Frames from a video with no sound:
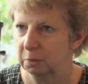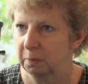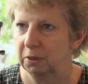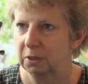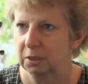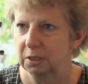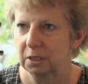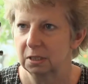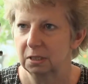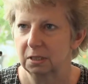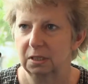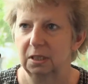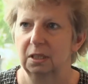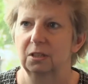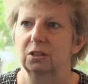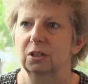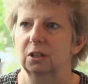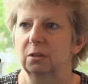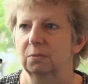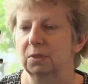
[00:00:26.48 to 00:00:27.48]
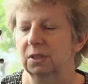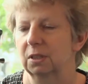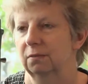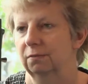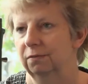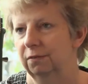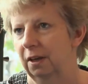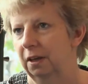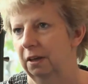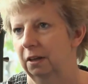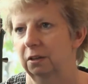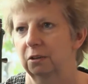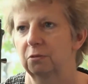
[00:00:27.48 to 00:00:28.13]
sponsors in terms of uh,